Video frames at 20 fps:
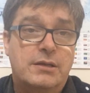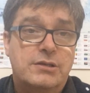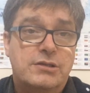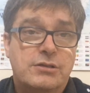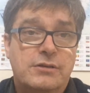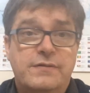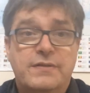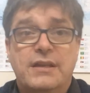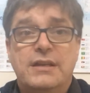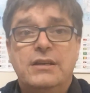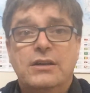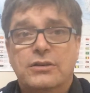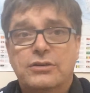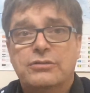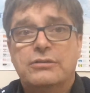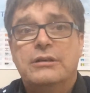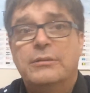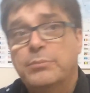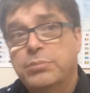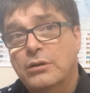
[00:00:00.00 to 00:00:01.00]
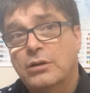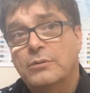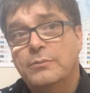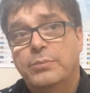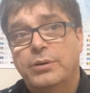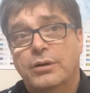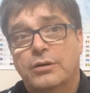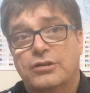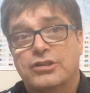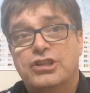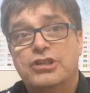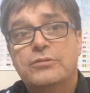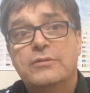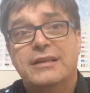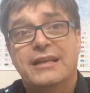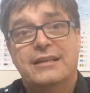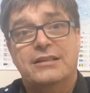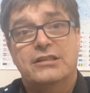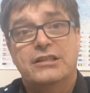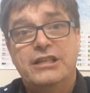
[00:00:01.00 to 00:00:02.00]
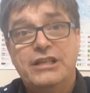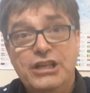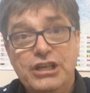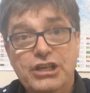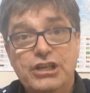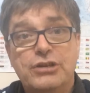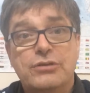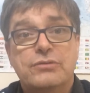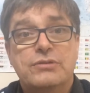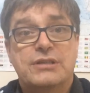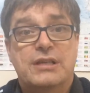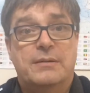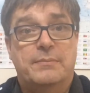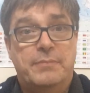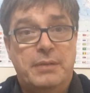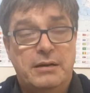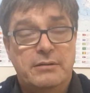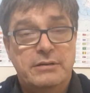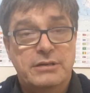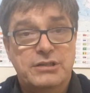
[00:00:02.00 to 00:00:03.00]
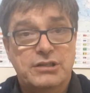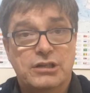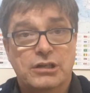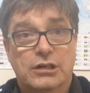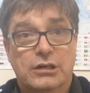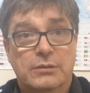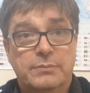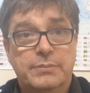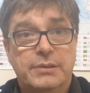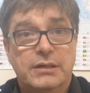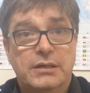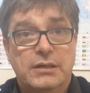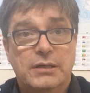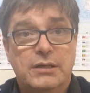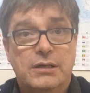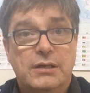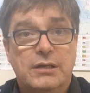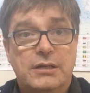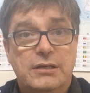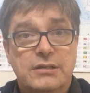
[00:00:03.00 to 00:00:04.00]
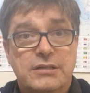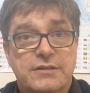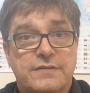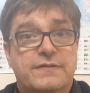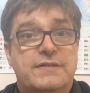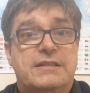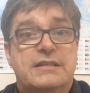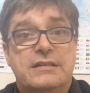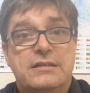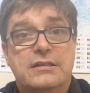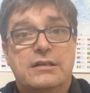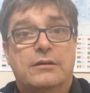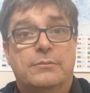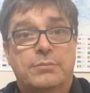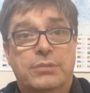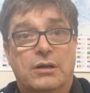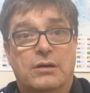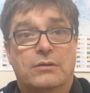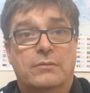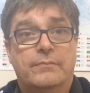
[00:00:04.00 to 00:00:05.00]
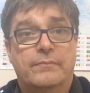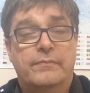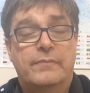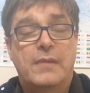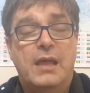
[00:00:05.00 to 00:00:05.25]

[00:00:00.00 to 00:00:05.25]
So if then you're doing a blog post, you can actually use that Periscope to fit into your blog.